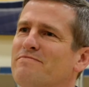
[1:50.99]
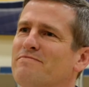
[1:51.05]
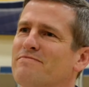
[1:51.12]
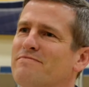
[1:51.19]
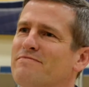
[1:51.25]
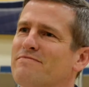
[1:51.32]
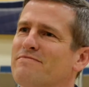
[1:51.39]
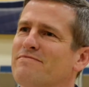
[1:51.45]

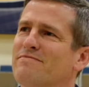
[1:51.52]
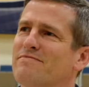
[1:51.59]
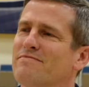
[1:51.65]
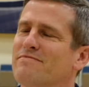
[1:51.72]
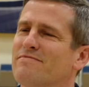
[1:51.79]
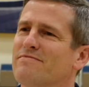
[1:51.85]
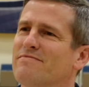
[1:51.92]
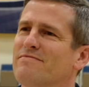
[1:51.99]
So,
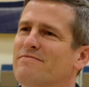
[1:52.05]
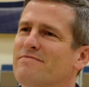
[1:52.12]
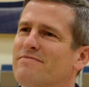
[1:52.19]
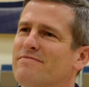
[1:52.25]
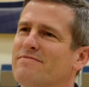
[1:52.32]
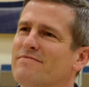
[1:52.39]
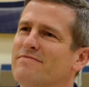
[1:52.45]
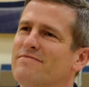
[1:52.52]
Bill, tell me about
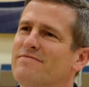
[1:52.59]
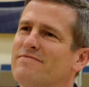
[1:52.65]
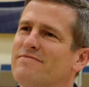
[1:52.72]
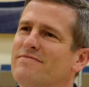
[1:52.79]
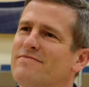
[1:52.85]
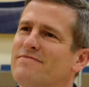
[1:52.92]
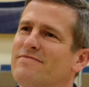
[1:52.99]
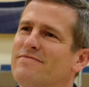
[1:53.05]
your
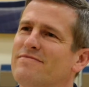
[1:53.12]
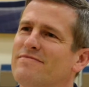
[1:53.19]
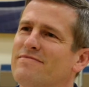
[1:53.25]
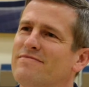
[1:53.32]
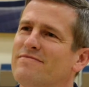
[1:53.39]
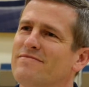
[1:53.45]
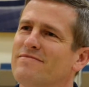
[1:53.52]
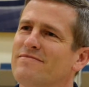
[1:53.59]
vision for
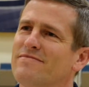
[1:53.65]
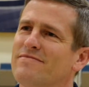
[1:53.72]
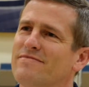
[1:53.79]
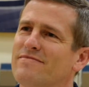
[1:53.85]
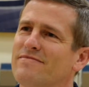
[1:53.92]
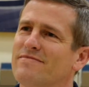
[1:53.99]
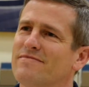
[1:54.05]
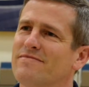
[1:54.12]
Corban women's
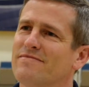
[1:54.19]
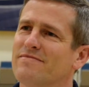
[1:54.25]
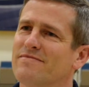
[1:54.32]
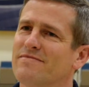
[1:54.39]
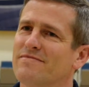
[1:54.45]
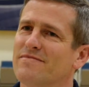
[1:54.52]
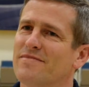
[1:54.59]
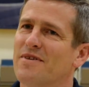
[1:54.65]
basketball.
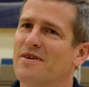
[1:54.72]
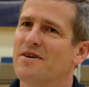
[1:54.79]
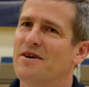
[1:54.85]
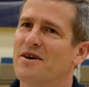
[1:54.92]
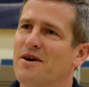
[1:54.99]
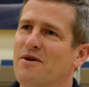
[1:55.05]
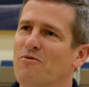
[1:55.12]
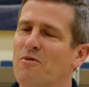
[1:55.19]

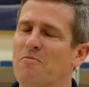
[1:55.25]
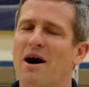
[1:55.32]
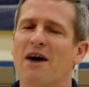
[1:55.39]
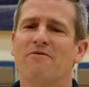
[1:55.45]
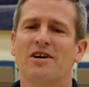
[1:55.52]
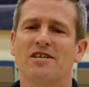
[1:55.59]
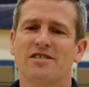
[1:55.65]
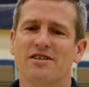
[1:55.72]
Well, my
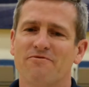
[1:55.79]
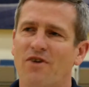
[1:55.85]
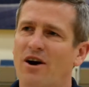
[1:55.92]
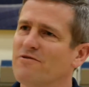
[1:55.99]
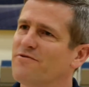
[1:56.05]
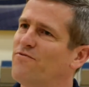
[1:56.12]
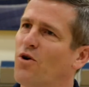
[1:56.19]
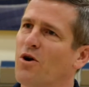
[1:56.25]
vision
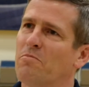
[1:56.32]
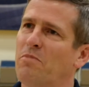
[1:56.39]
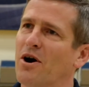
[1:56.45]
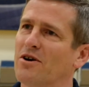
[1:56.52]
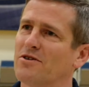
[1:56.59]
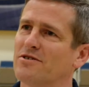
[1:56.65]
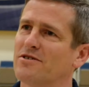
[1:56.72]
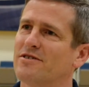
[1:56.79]
involves four
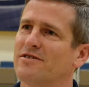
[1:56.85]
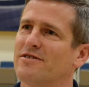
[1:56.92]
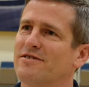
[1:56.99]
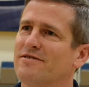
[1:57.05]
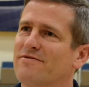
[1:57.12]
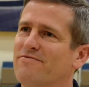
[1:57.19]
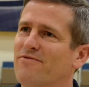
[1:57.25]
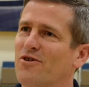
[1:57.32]
parts
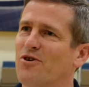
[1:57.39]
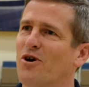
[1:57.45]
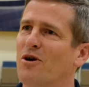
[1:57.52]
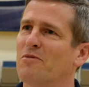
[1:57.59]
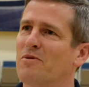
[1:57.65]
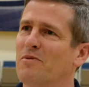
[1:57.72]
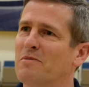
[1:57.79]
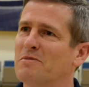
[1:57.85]
for
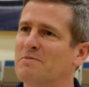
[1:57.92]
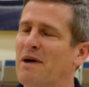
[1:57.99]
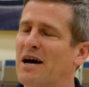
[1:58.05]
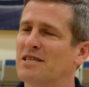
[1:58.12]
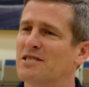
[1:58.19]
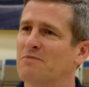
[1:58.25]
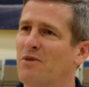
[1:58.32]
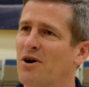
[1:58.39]
Corban women's
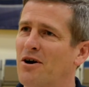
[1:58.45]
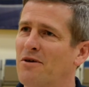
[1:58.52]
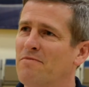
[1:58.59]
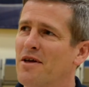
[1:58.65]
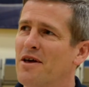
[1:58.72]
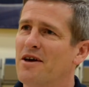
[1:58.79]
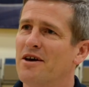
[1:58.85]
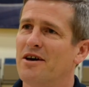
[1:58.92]
basketball.
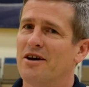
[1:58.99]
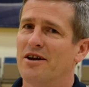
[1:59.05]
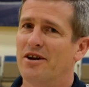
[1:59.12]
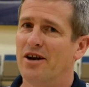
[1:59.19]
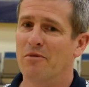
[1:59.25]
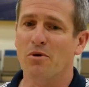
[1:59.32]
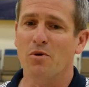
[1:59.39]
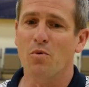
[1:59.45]

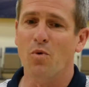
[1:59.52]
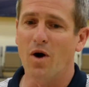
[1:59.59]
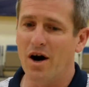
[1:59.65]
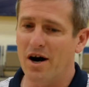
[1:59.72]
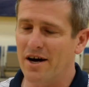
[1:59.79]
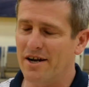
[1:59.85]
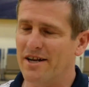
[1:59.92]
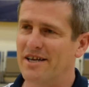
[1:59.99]
Number
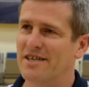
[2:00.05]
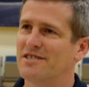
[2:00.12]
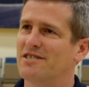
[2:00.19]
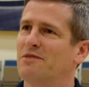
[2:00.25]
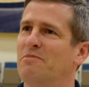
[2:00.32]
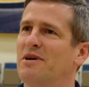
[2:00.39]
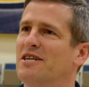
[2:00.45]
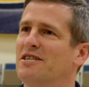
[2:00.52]
one is
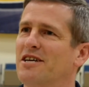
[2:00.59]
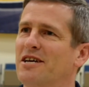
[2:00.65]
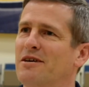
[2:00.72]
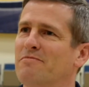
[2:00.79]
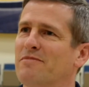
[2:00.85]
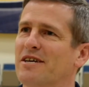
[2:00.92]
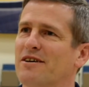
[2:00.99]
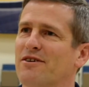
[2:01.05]
to be a
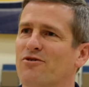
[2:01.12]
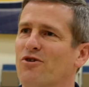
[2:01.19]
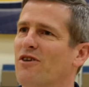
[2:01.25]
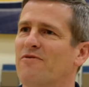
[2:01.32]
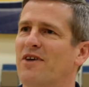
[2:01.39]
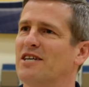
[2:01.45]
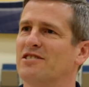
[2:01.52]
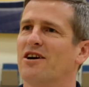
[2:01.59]
team that
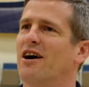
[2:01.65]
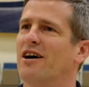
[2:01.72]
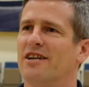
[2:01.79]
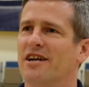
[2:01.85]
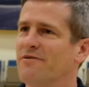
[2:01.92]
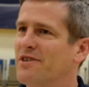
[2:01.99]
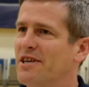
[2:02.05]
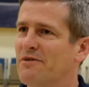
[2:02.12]
glorifies God
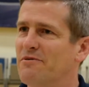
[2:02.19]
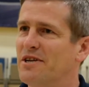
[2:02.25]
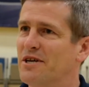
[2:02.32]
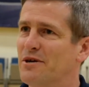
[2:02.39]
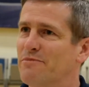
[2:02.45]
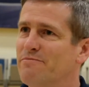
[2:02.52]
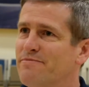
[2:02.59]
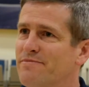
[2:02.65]
in everything we do.